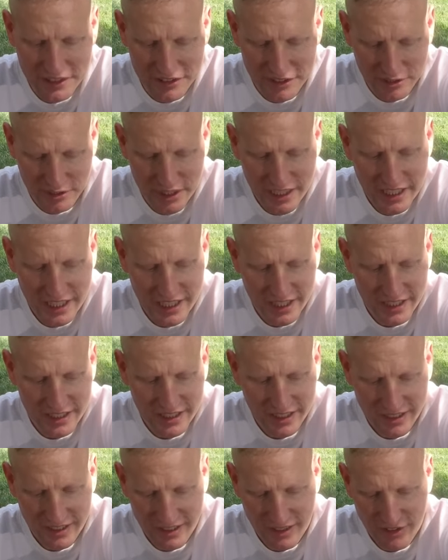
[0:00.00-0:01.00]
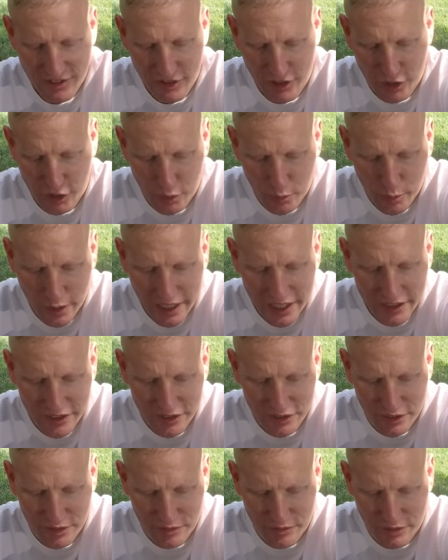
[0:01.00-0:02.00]
screen the weight
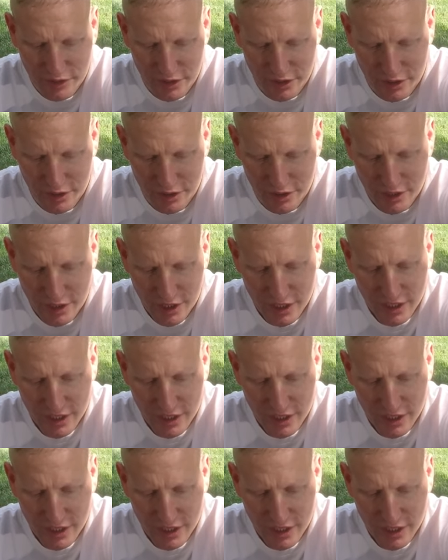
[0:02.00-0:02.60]
of the